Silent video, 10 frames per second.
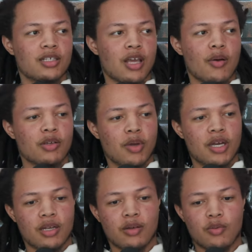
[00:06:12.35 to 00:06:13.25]
It's always
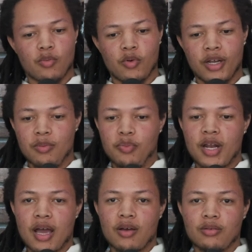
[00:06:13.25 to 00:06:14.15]
better than yeah. what he put
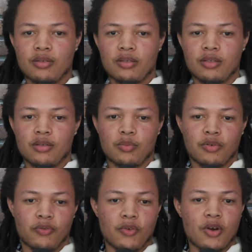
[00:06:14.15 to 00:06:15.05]
out
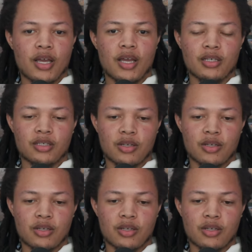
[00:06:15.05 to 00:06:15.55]
before that.